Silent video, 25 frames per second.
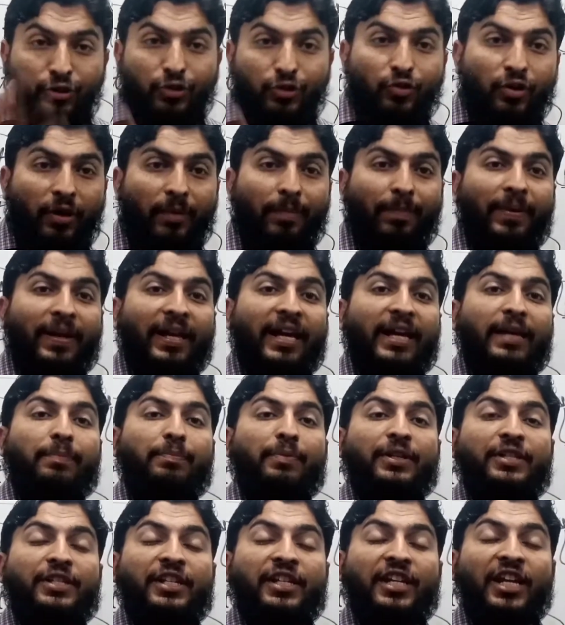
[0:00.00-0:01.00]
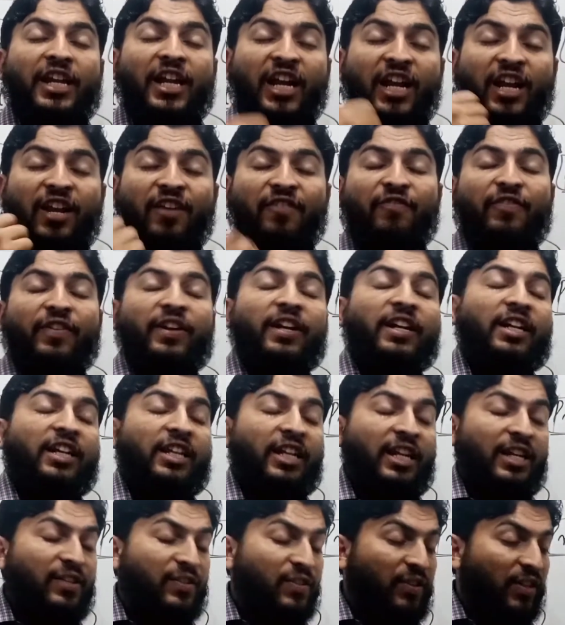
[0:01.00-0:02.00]
to apply present indefinite
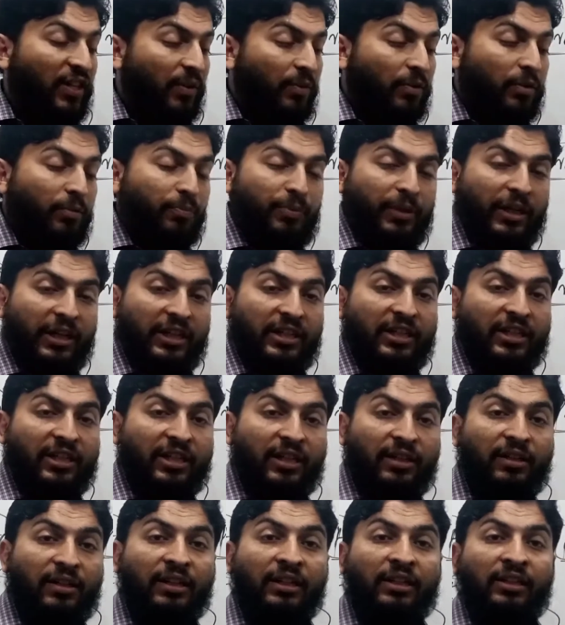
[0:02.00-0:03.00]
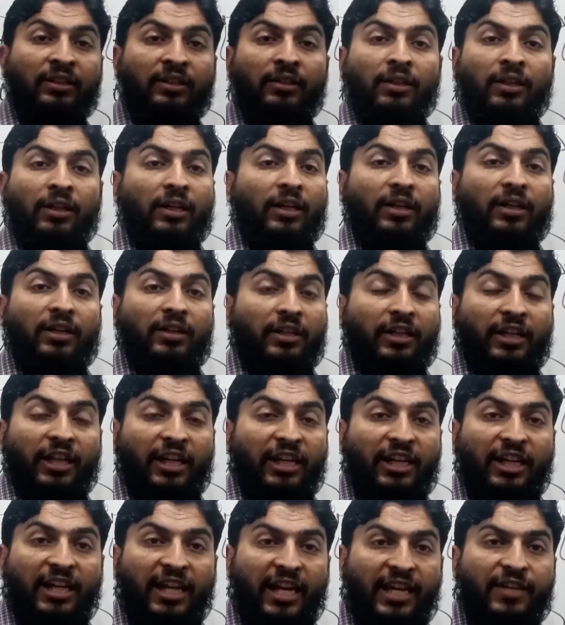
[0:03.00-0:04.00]
tense in our practical
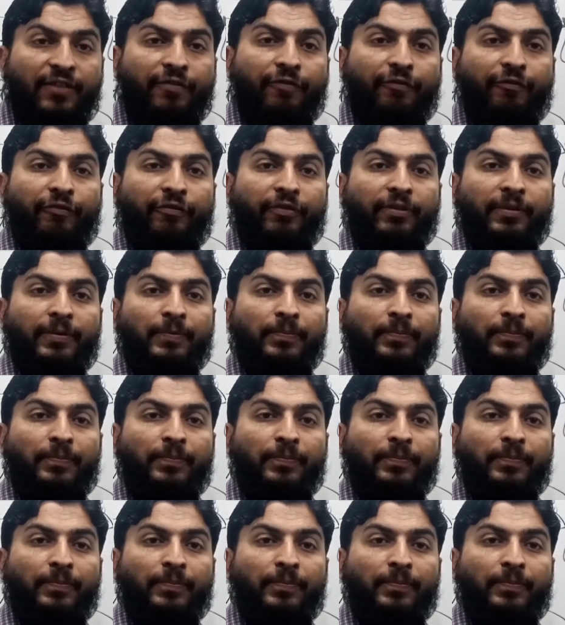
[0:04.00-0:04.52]
daily life?